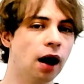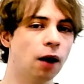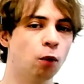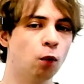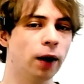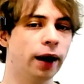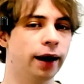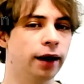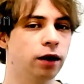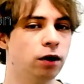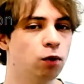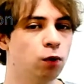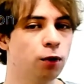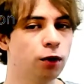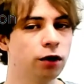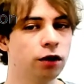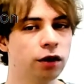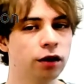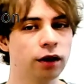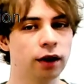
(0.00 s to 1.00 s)
where you
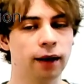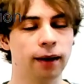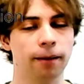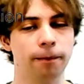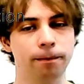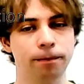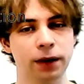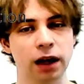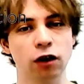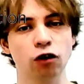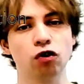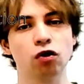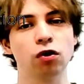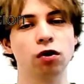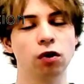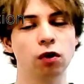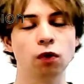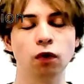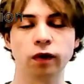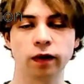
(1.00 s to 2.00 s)
would
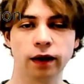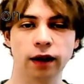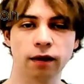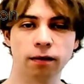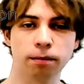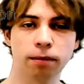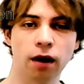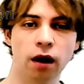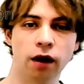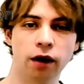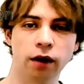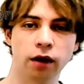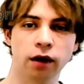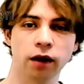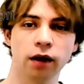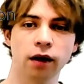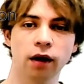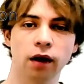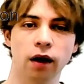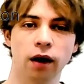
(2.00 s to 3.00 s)
introduce this part
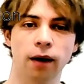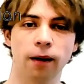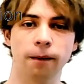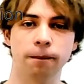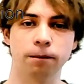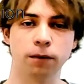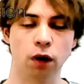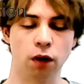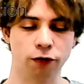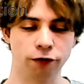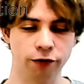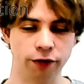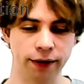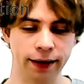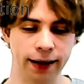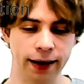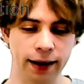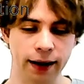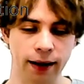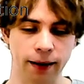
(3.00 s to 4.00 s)
of
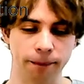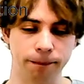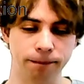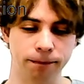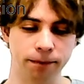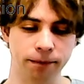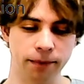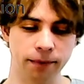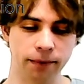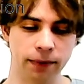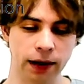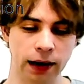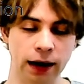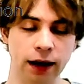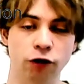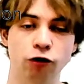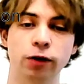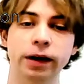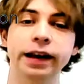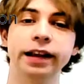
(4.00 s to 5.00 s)

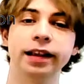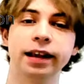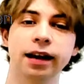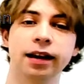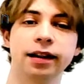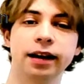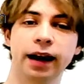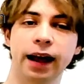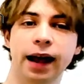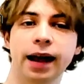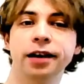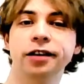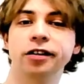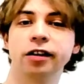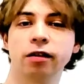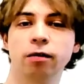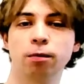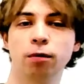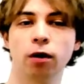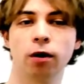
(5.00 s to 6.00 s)
increasing the
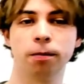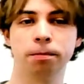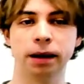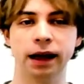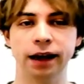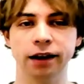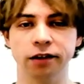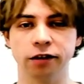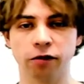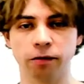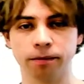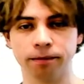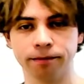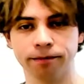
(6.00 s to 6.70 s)
ages per page.